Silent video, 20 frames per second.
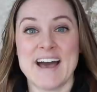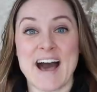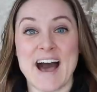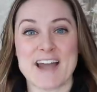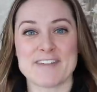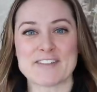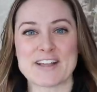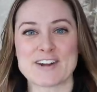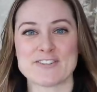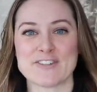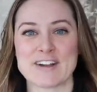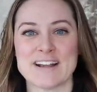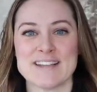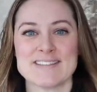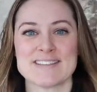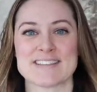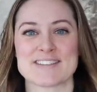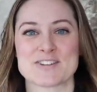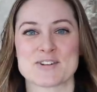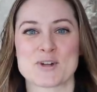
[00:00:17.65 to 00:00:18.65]
Hi flower
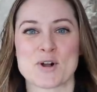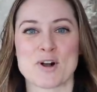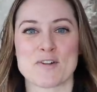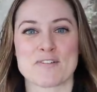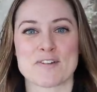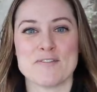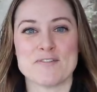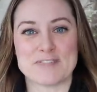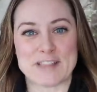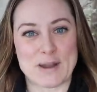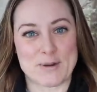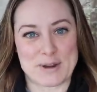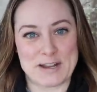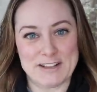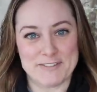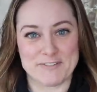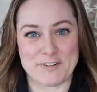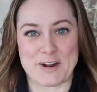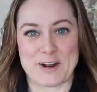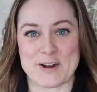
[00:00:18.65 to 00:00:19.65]
friends, it's Nicole from Flower
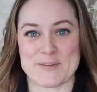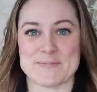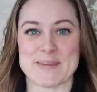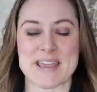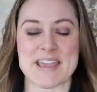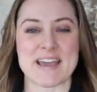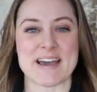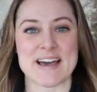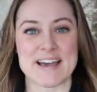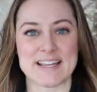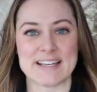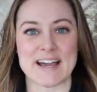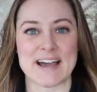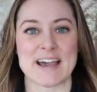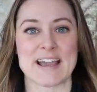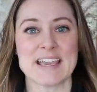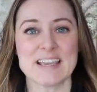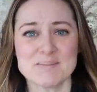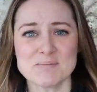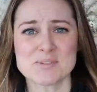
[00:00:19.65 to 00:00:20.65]
Hill Farm and
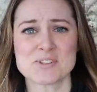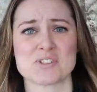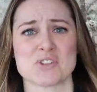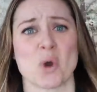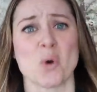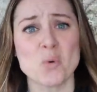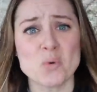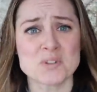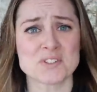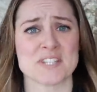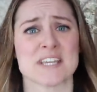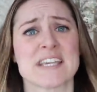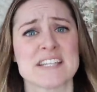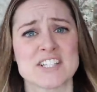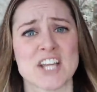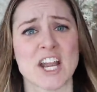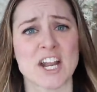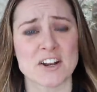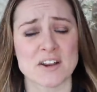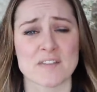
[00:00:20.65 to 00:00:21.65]
I am so sick
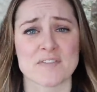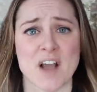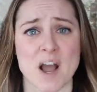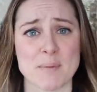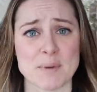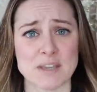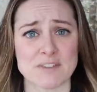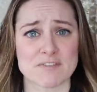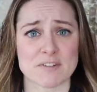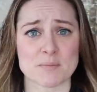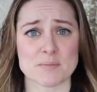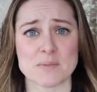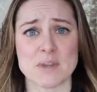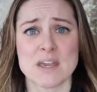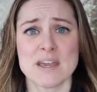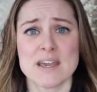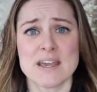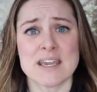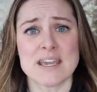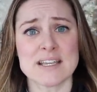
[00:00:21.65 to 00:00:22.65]
and tired of coming from
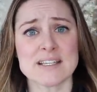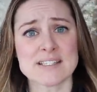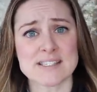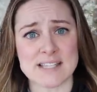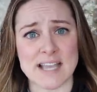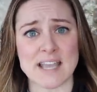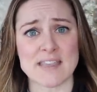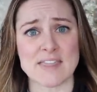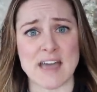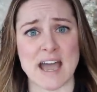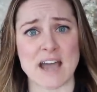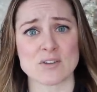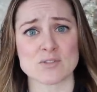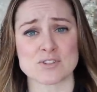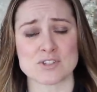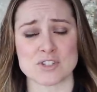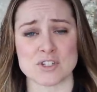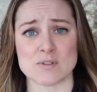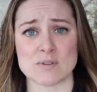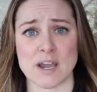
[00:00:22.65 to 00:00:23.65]
inside the
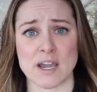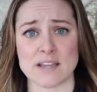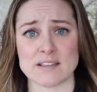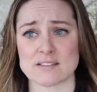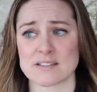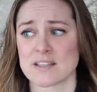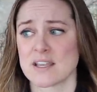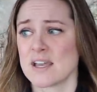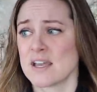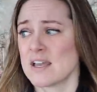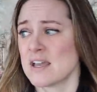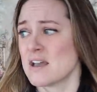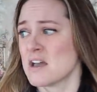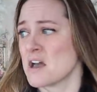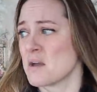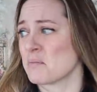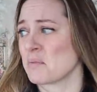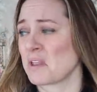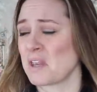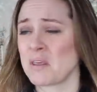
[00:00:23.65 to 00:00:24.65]
house to you guys.
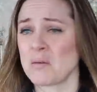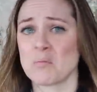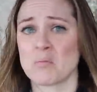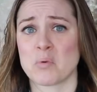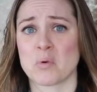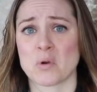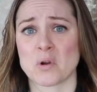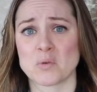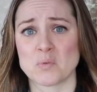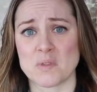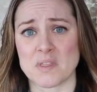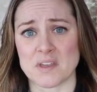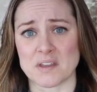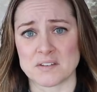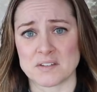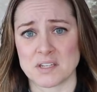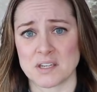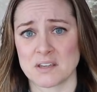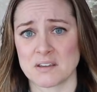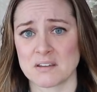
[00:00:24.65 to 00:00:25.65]
I'm getting bored with
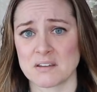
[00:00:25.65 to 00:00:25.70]
it.